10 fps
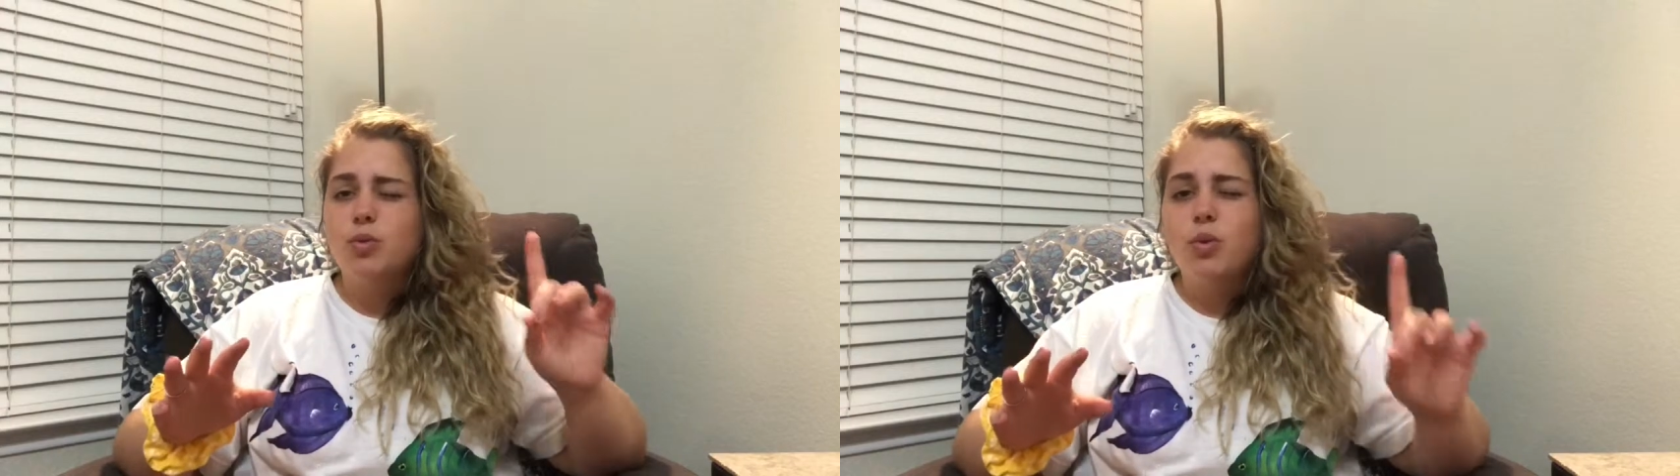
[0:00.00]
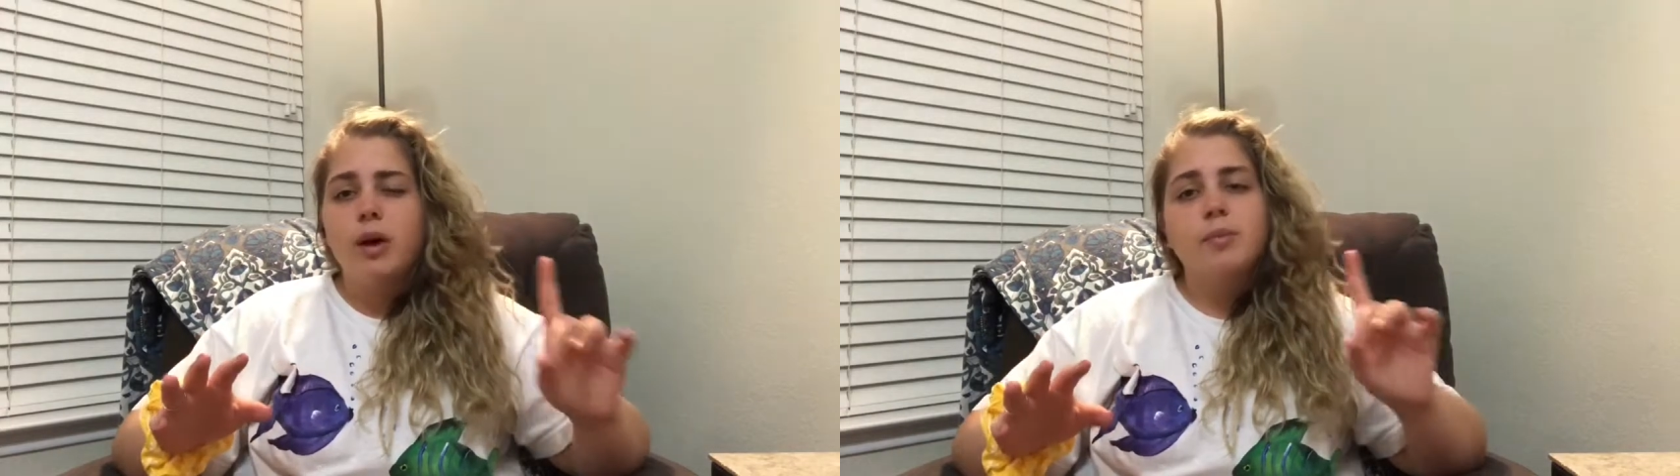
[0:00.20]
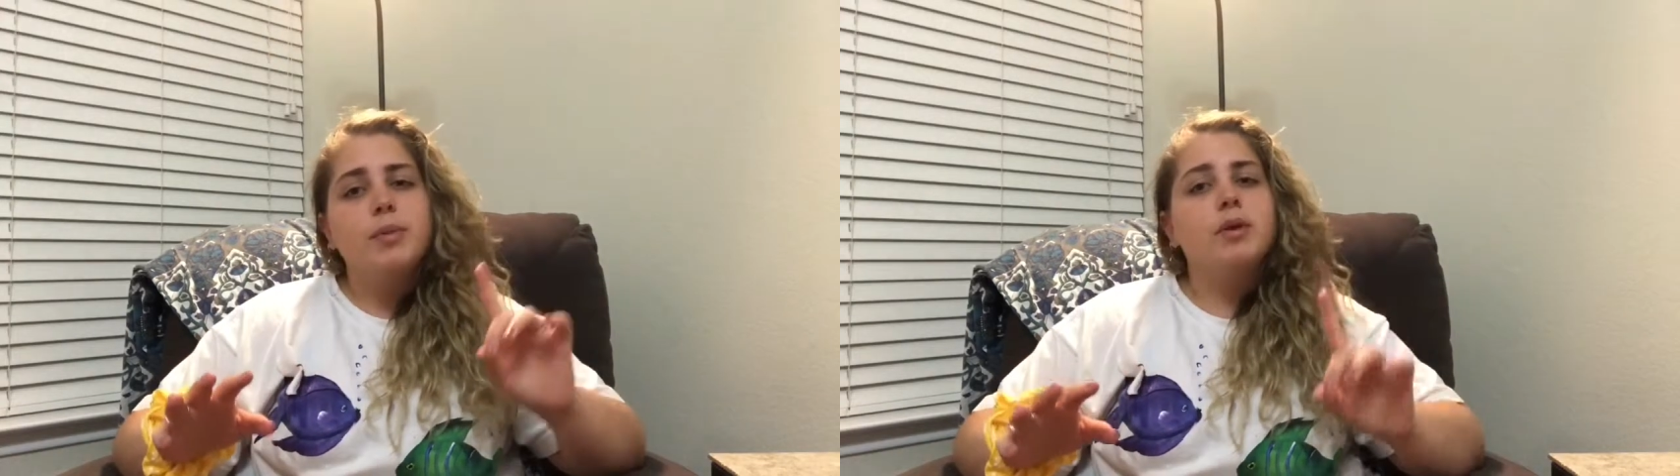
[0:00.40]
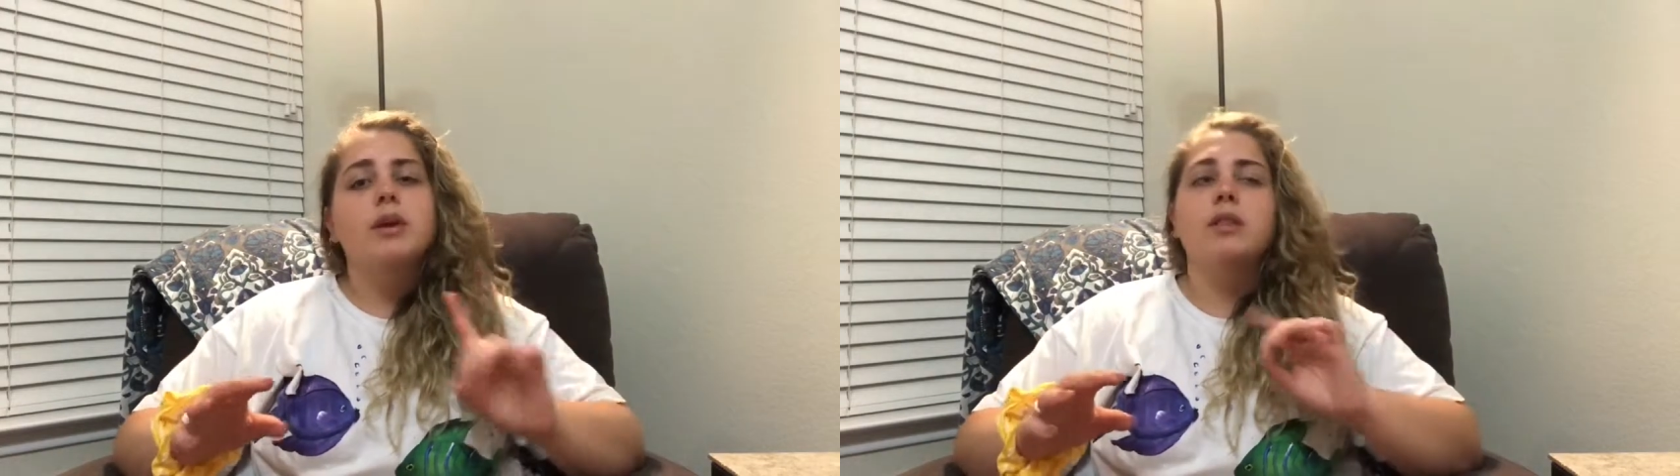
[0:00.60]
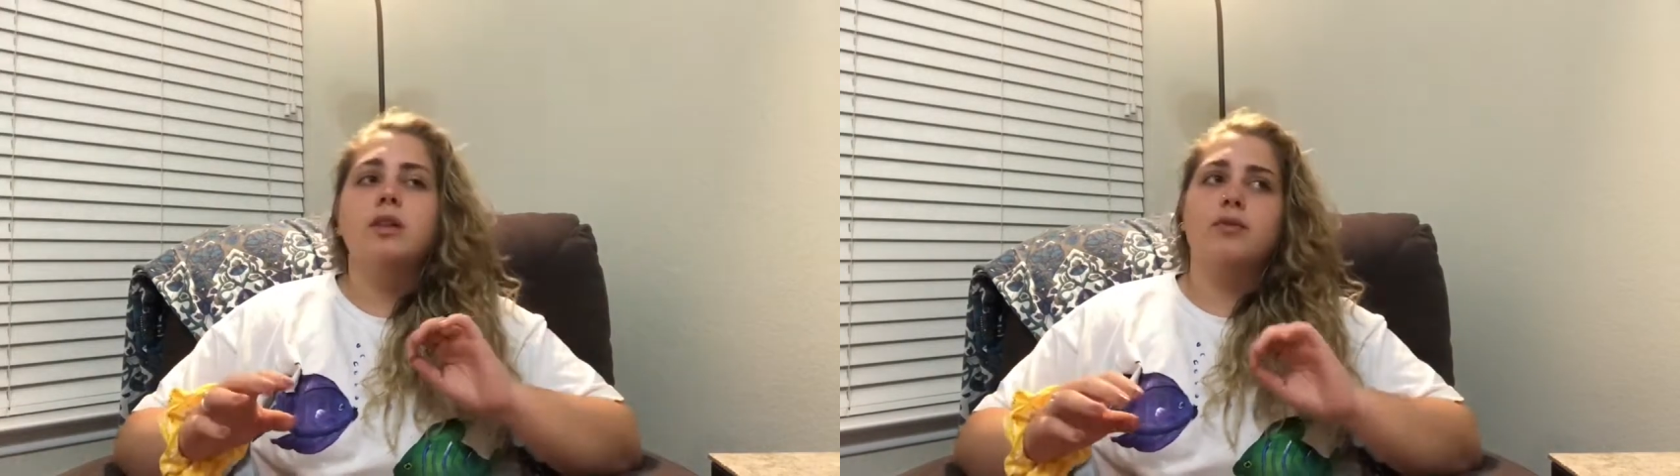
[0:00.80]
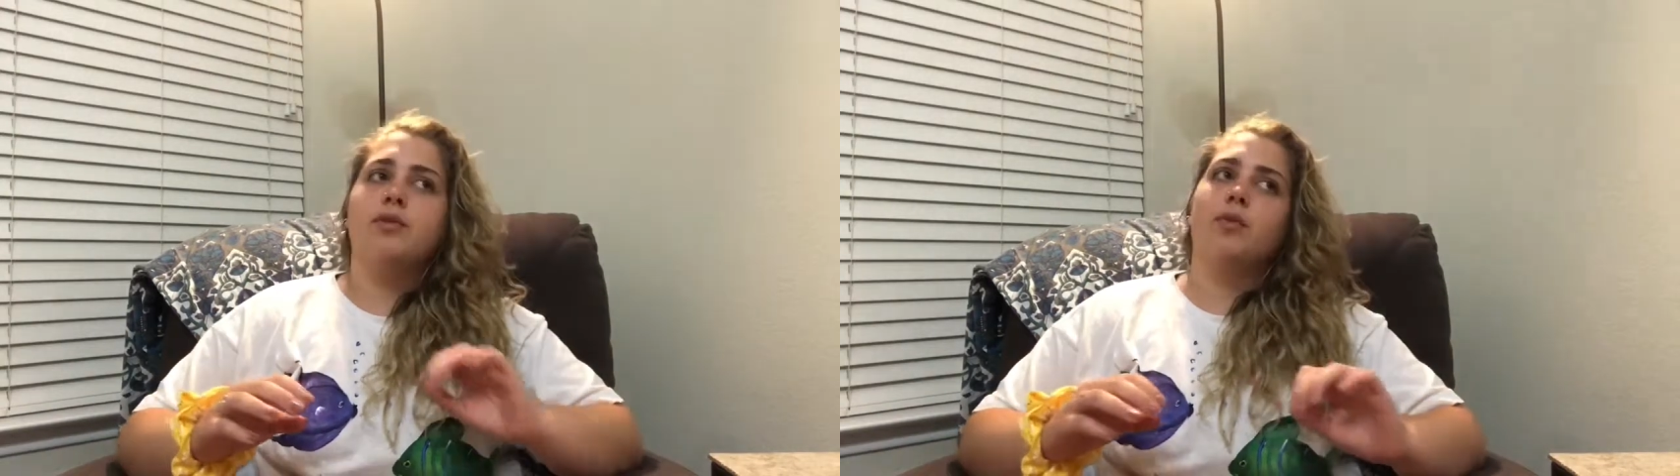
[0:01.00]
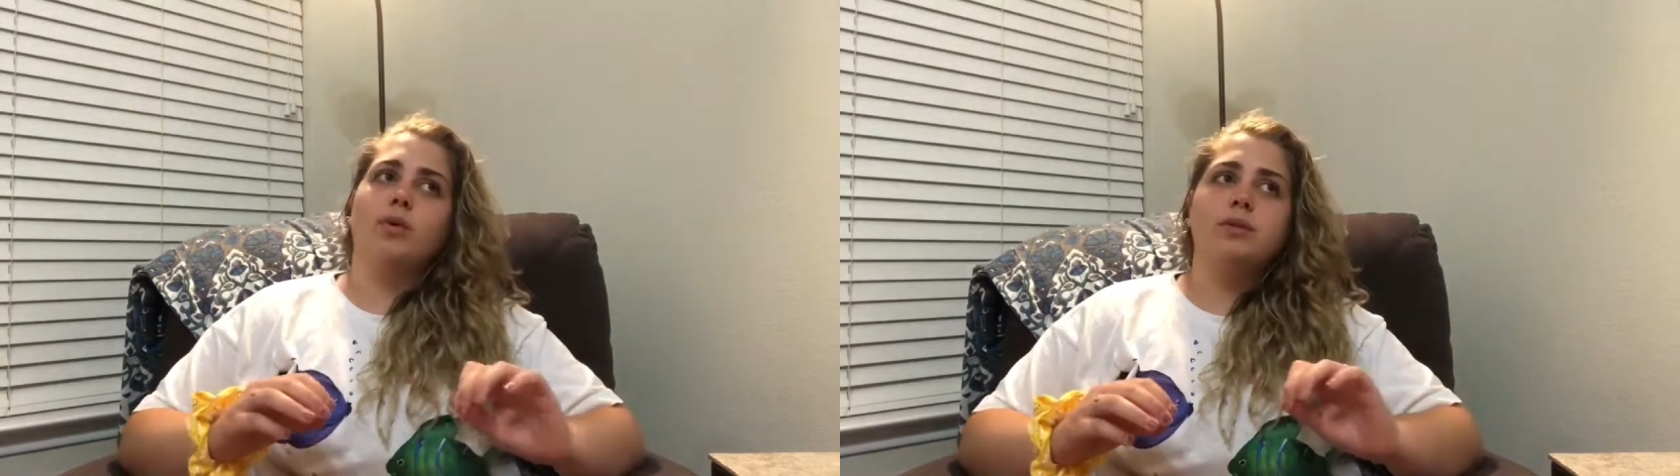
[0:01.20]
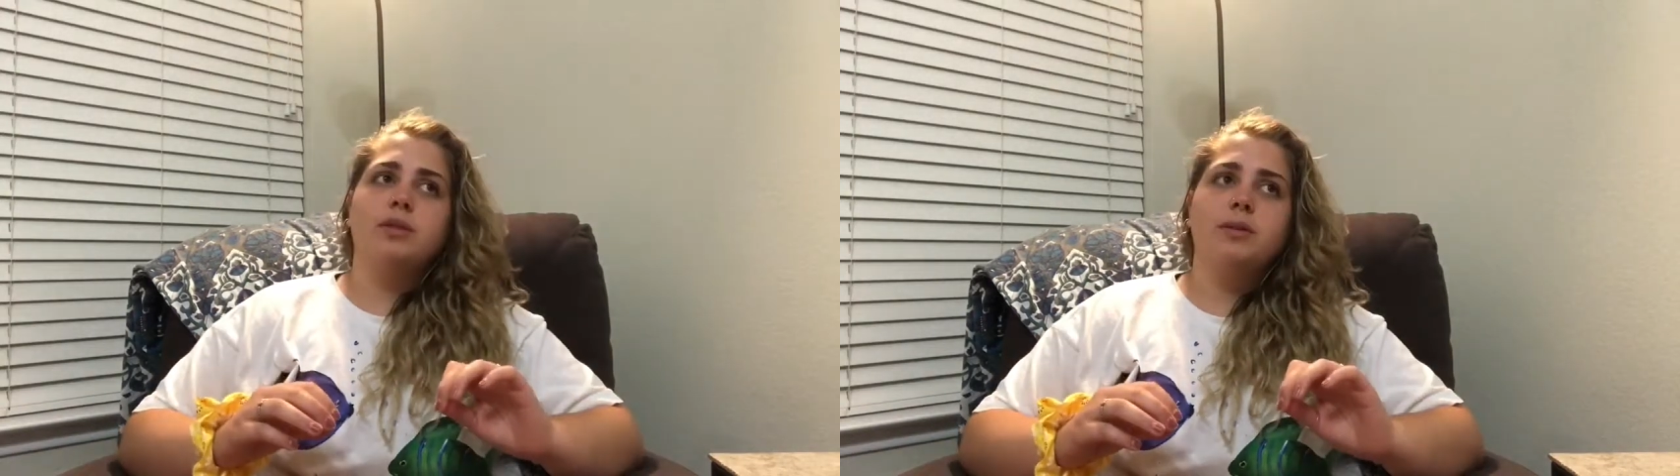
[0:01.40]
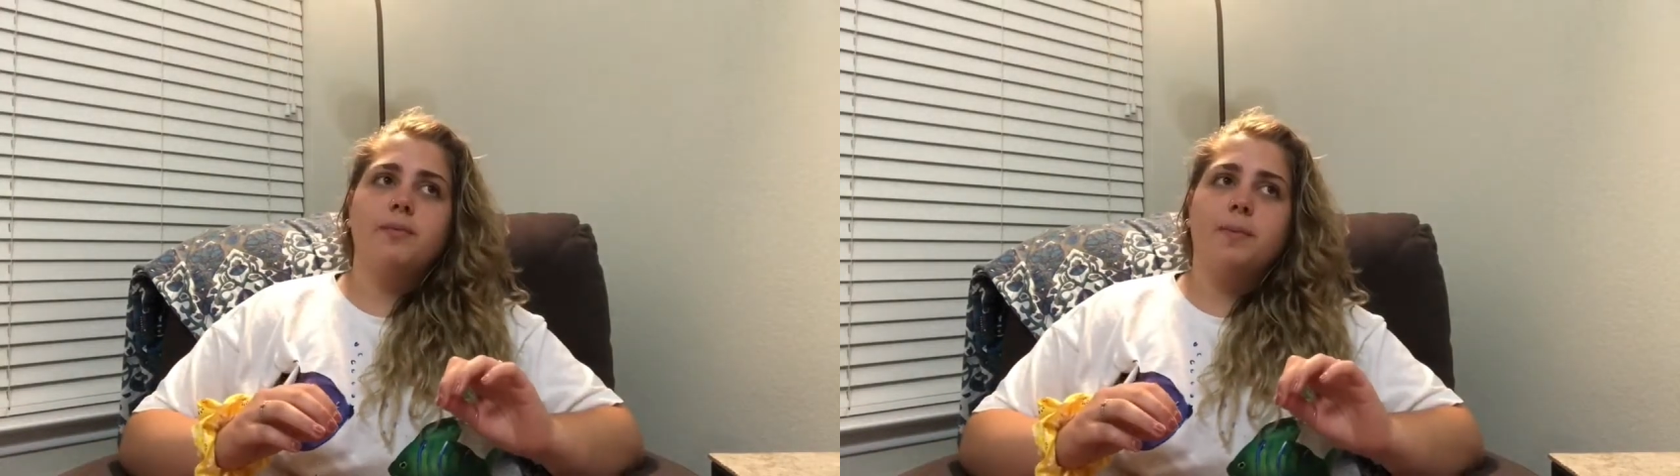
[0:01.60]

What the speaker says: 1/1000th of a volt.